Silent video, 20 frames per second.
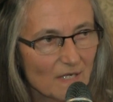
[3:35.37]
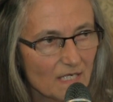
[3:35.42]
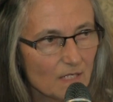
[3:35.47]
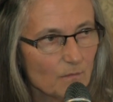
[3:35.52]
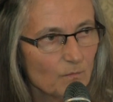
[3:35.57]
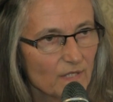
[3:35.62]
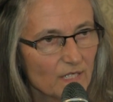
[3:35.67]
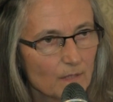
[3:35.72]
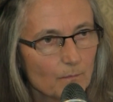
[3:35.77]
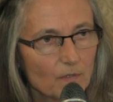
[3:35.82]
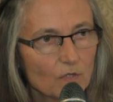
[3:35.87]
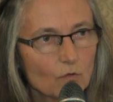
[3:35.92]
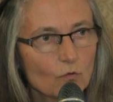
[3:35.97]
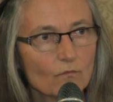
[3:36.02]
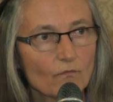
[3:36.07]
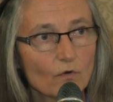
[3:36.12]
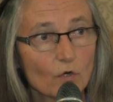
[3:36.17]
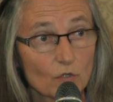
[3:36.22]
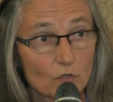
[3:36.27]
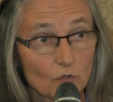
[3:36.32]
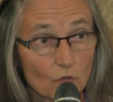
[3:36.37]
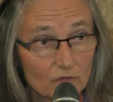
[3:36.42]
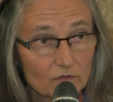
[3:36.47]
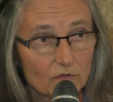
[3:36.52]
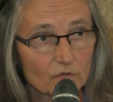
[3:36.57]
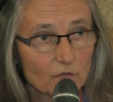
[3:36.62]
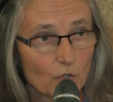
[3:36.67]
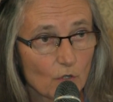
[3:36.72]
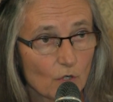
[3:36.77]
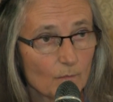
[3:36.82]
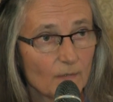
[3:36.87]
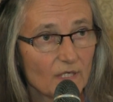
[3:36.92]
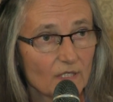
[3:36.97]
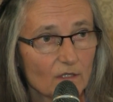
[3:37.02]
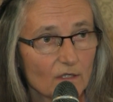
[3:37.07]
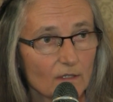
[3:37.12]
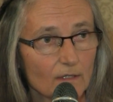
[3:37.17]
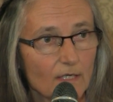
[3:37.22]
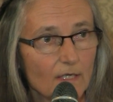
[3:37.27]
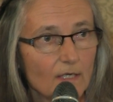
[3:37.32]
many people who were not
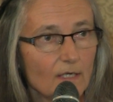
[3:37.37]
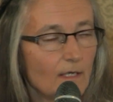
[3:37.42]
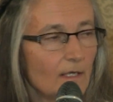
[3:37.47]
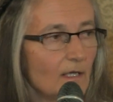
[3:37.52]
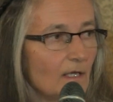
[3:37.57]
terminal.